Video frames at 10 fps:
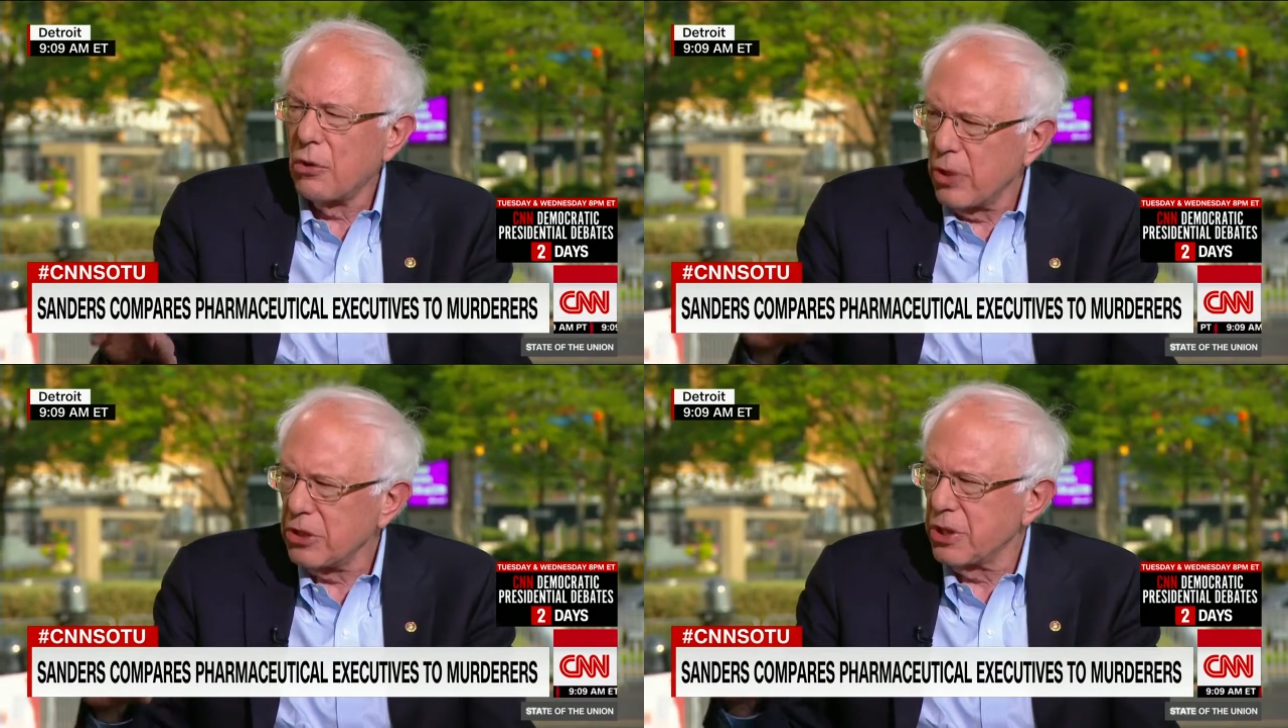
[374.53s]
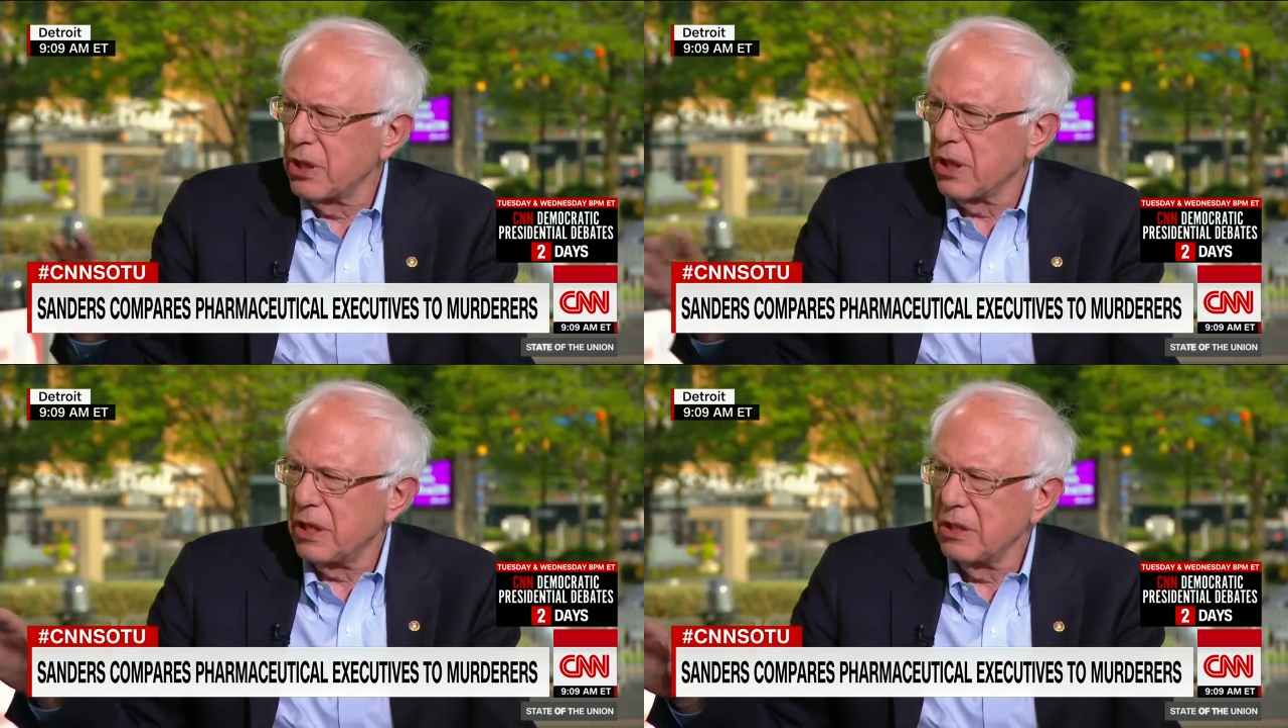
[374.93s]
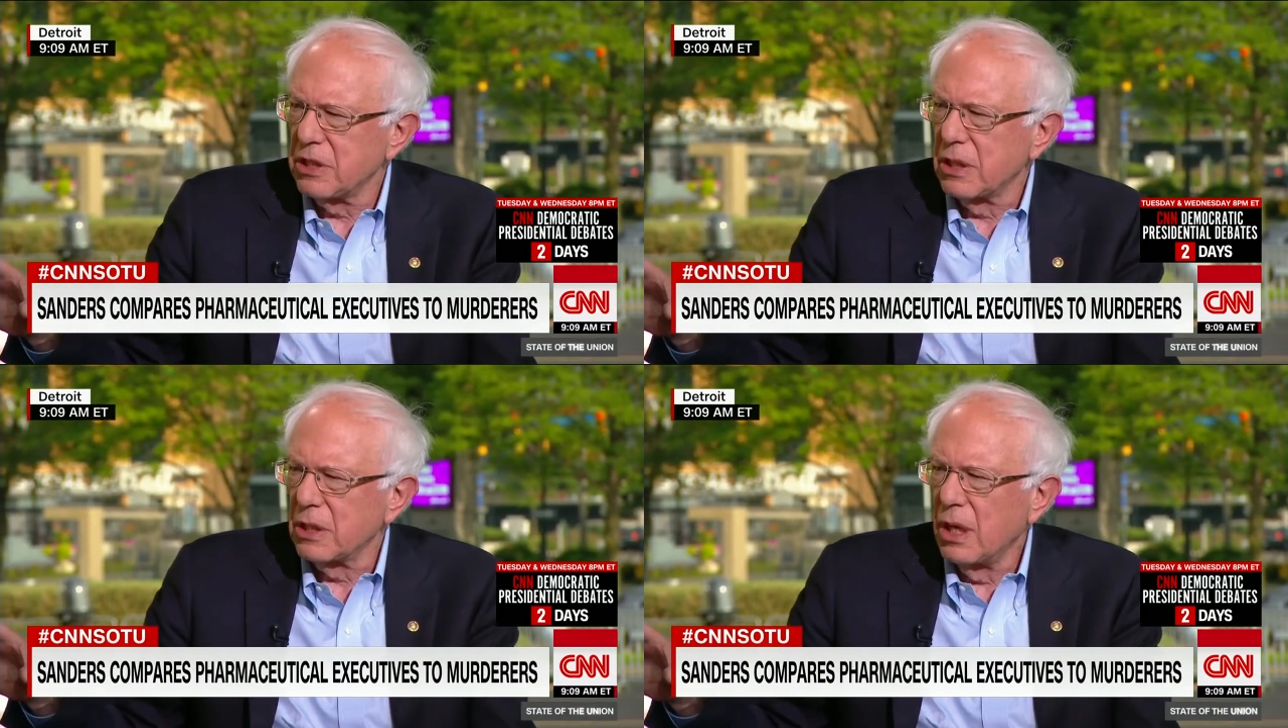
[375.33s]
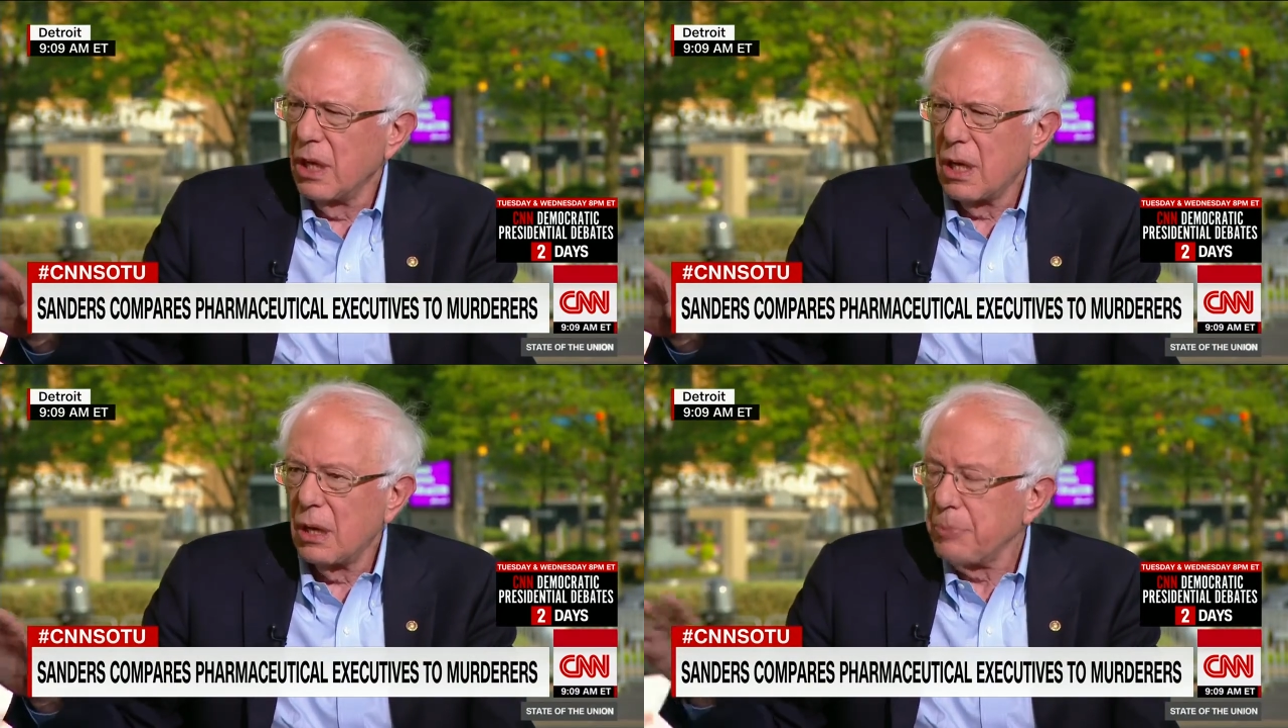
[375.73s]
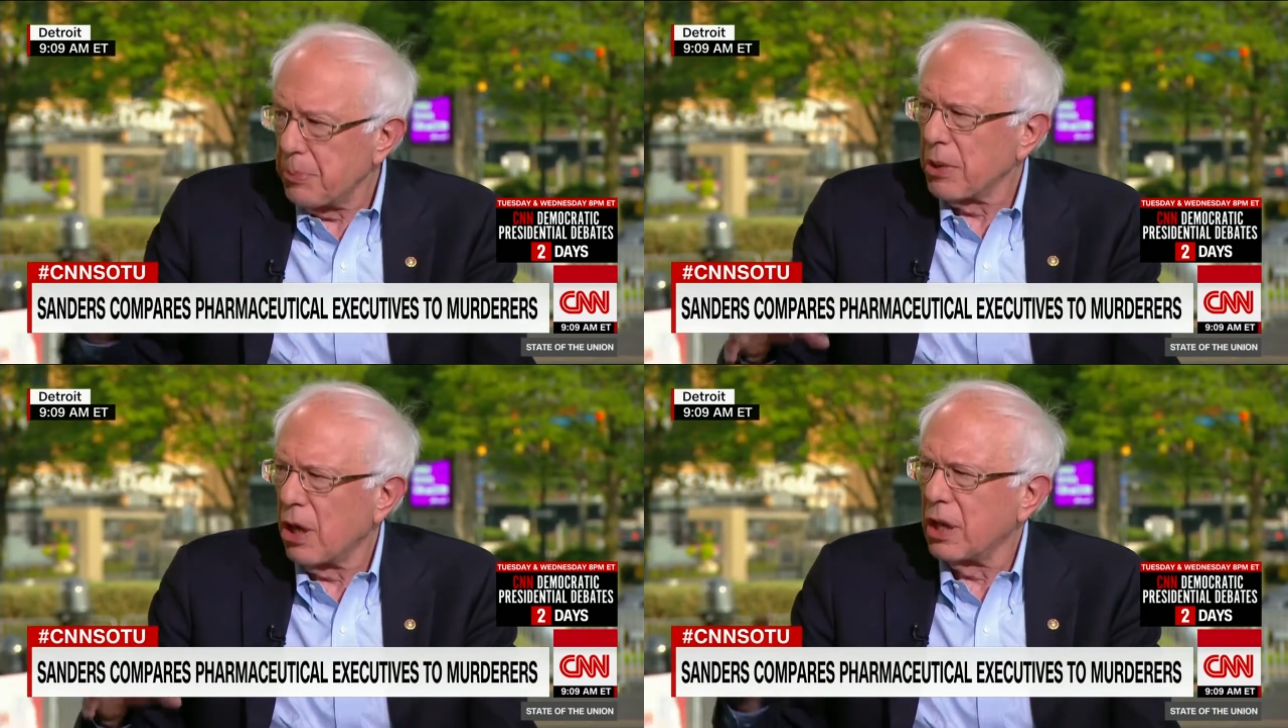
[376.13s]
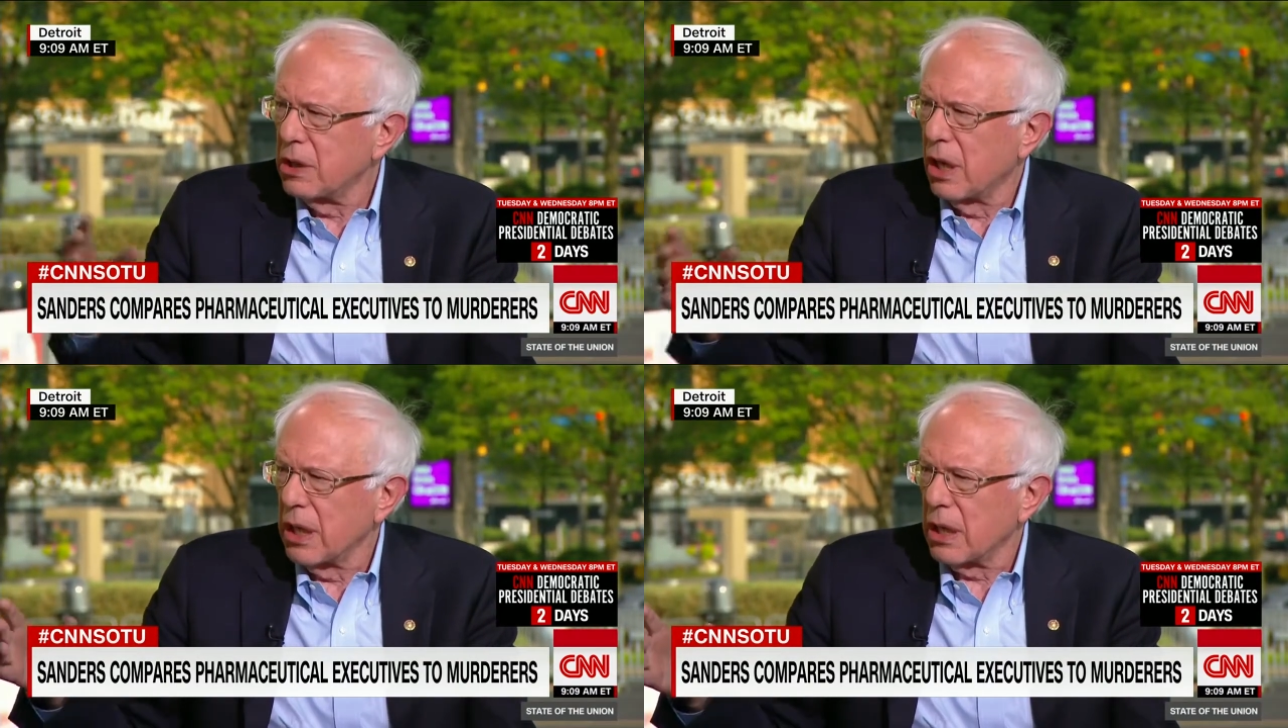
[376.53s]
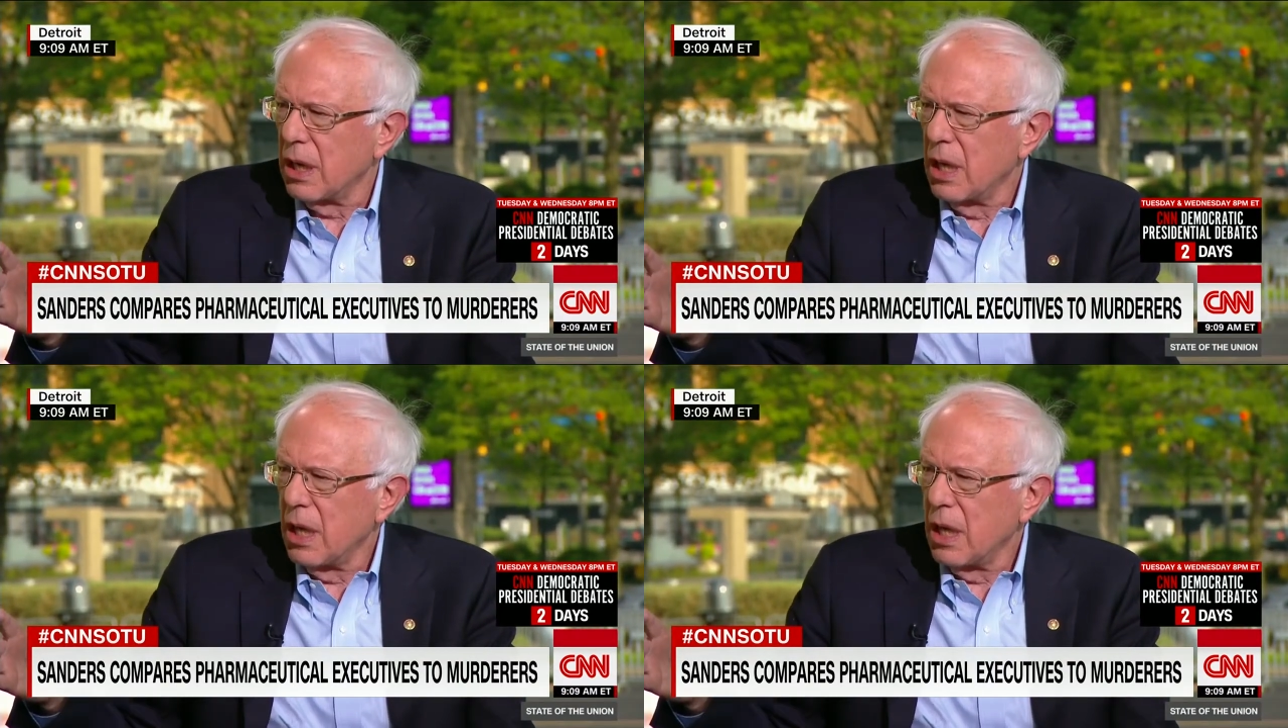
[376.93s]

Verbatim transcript: are rationing that insulin. Uh, people are dying.